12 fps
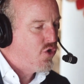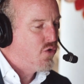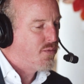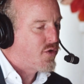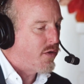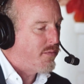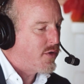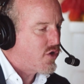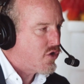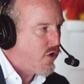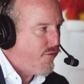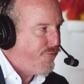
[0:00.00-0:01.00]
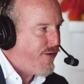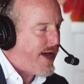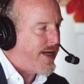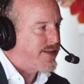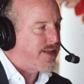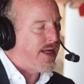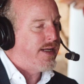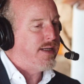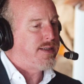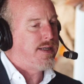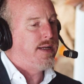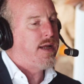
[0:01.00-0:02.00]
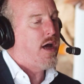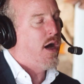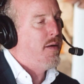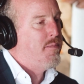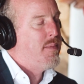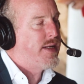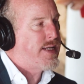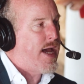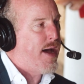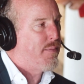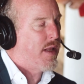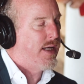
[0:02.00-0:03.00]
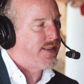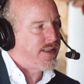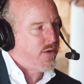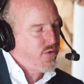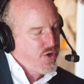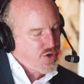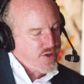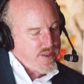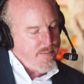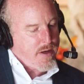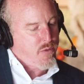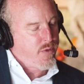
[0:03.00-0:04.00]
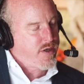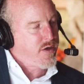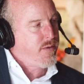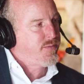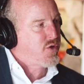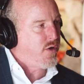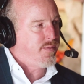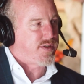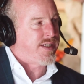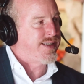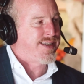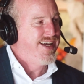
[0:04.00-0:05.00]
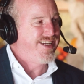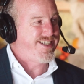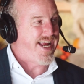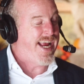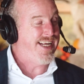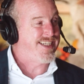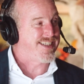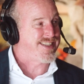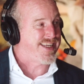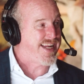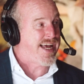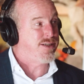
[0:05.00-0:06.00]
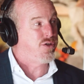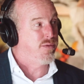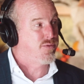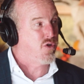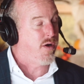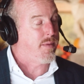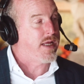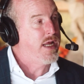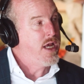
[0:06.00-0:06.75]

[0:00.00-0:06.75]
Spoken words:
You absorb it so fast, and it's in an unmetabolized. So your stomach, when it absorbs things, changes it as you absorb it.